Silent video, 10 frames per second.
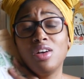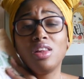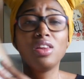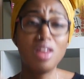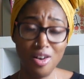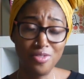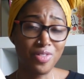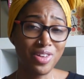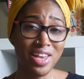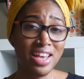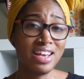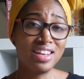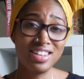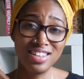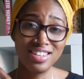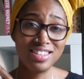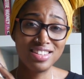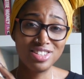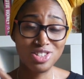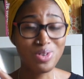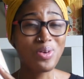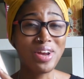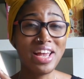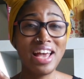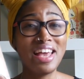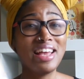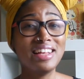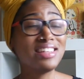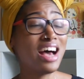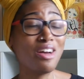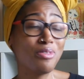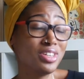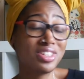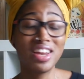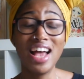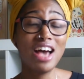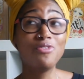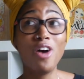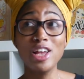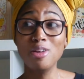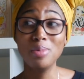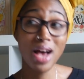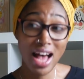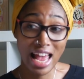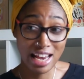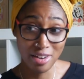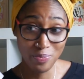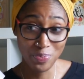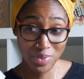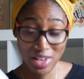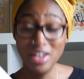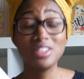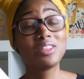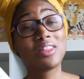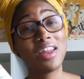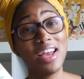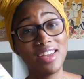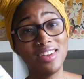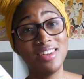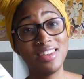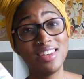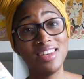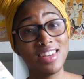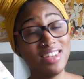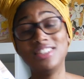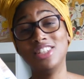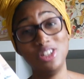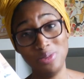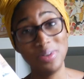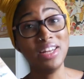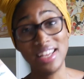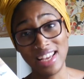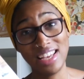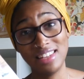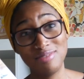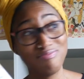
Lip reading: lovely story, and I wish that I had volume 9 so that I could continue reading it.